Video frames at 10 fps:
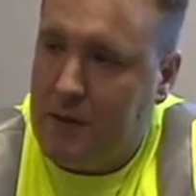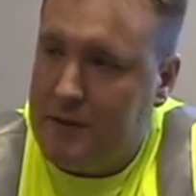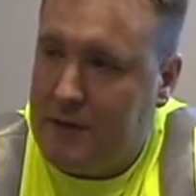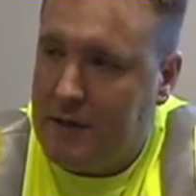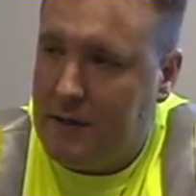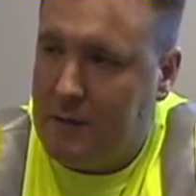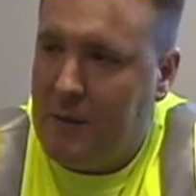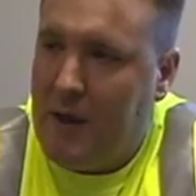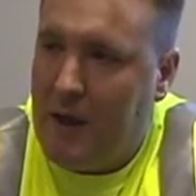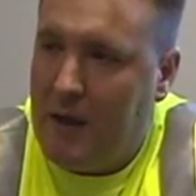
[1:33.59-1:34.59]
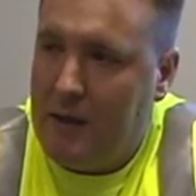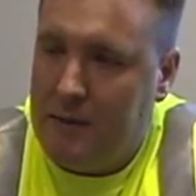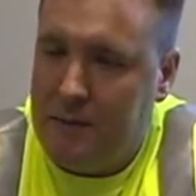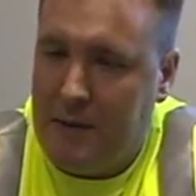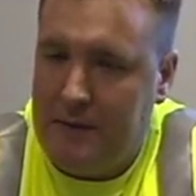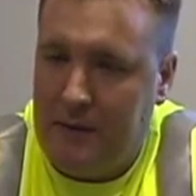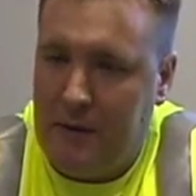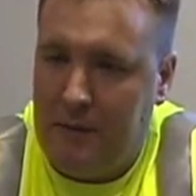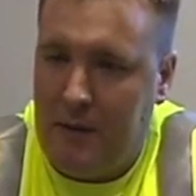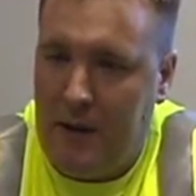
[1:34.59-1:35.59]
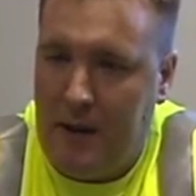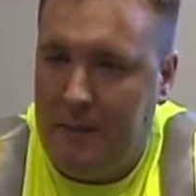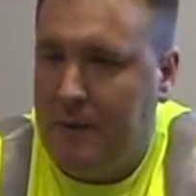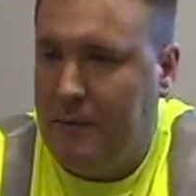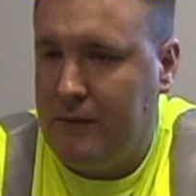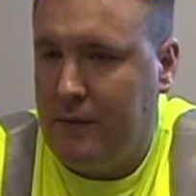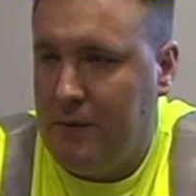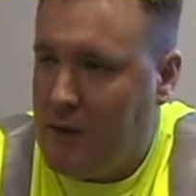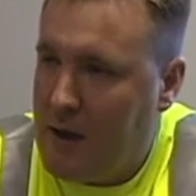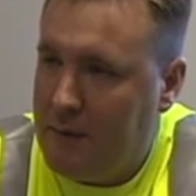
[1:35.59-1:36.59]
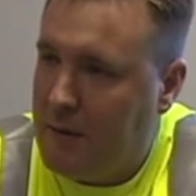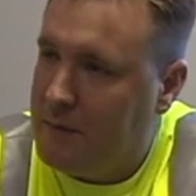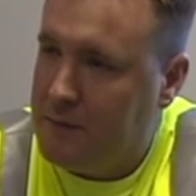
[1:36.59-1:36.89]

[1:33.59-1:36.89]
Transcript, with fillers: Lucas says the most interesting job may be at the intersection